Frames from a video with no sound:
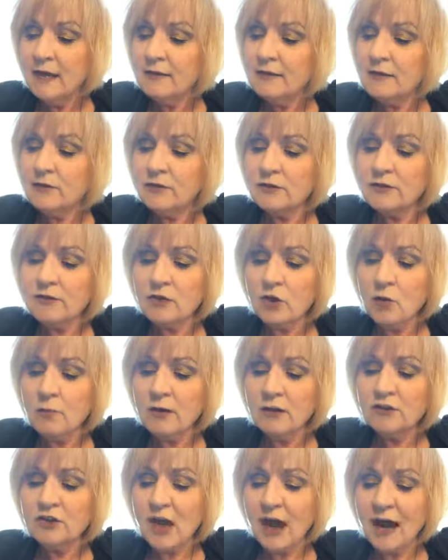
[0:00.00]
There is so
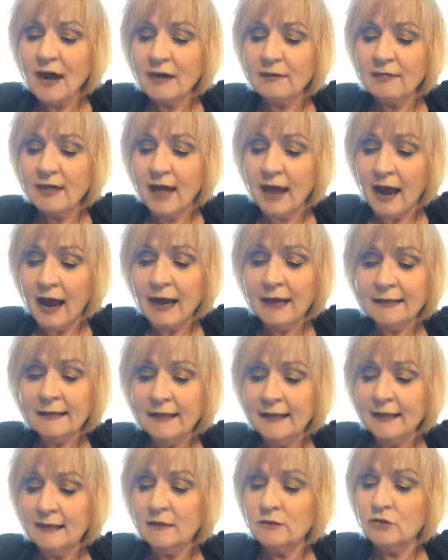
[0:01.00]
much that I
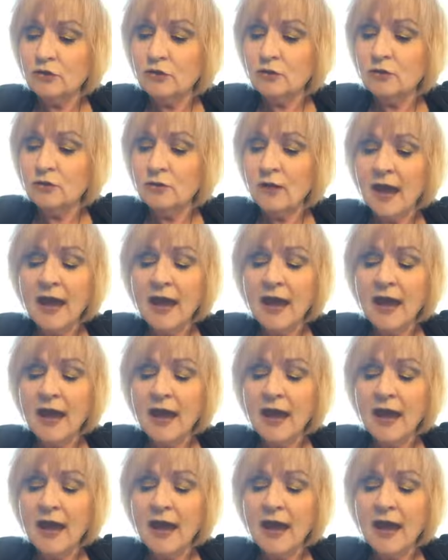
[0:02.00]
can't do.